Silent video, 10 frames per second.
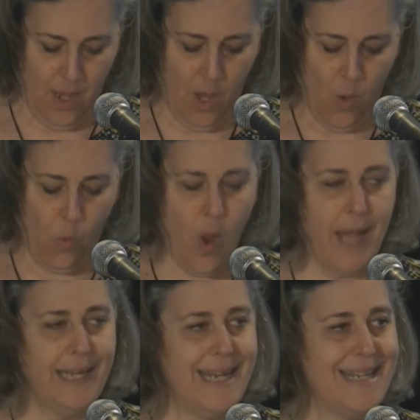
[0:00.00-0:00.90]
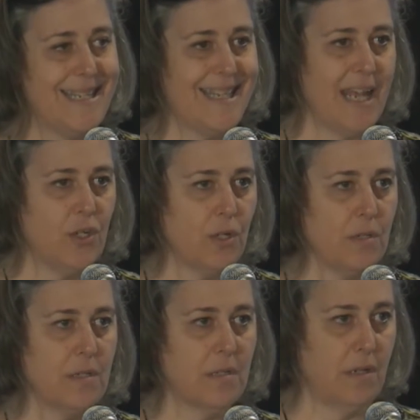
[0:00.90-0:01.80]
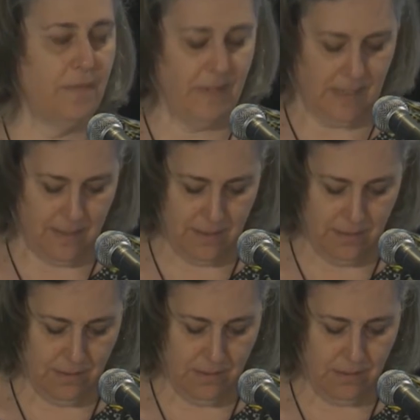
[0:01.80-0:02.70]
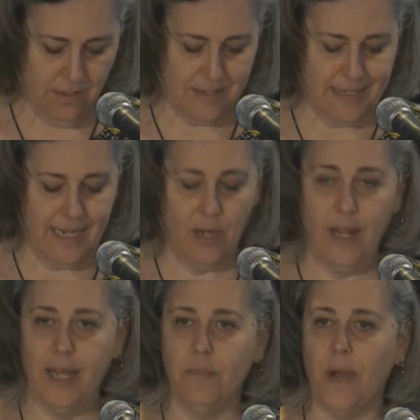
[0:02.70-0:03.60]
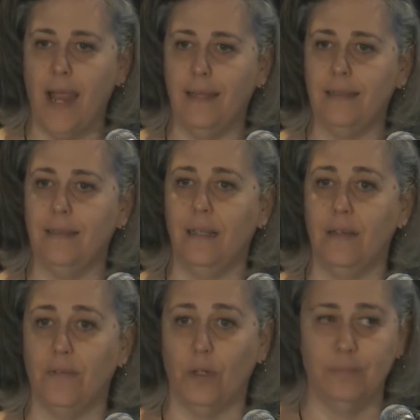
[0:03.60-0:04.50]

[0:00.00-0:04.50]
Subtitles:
What essential service does an airline pilot deliver?